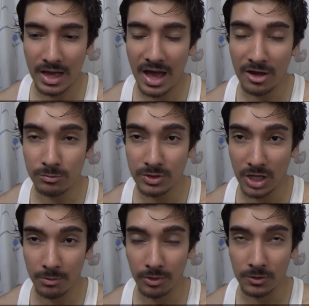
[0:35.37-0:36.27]
I'll be
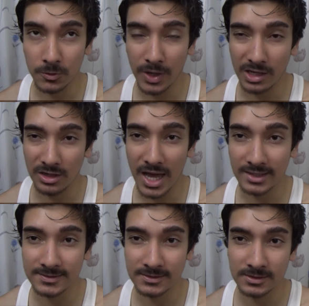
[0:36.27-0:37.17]
able to
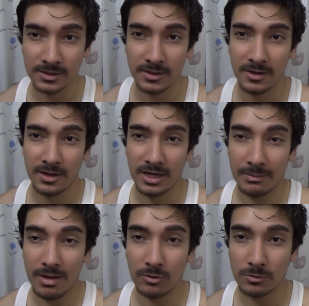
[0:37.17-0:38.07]
analyze
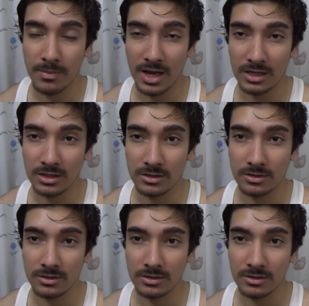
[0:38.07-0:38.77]
about my